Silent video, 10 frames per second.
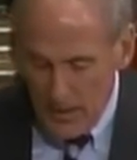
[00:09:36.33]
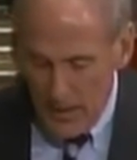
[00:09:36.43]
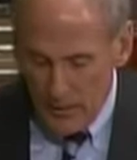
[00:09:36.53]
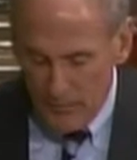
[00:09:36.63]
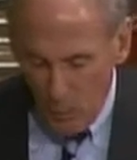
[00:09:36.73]

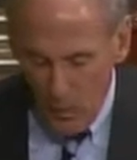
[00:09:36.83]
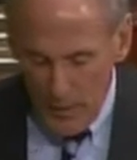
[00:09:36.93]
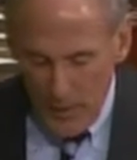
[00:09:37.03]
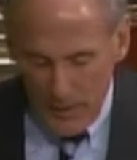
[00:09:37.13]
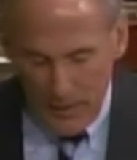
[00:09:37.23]
and
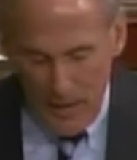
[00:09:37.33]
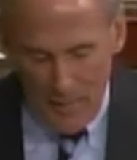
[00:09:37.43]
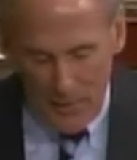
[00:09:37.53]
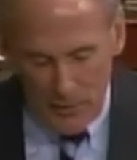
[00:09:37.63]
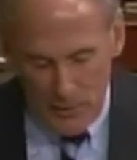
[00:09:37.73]
avoid
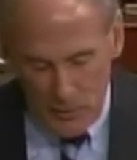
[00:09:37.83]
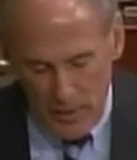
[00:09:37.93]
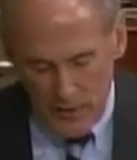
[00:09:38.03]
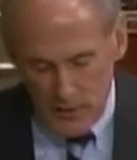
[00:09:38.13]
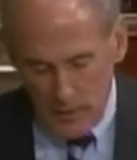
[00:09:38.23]
economic
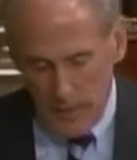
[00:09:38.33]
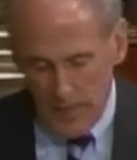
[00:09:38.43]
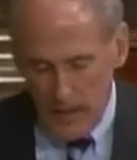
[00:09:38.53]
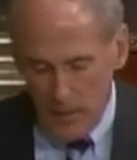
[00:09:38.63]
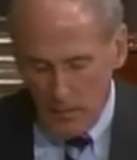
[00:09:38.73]
distress
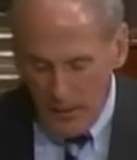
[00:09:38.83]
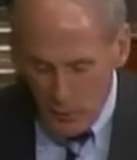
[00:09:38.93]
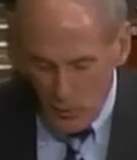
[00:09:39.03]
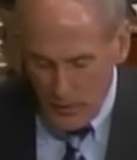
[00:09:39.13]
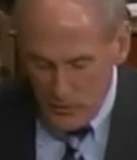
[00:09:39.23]
by
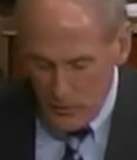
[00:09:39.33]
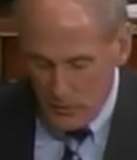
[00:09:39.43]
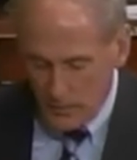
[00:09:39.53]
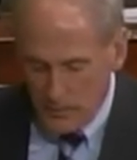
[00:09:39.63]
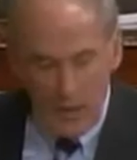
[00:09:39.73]
doing
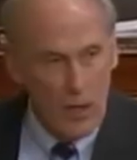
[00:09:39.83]
so.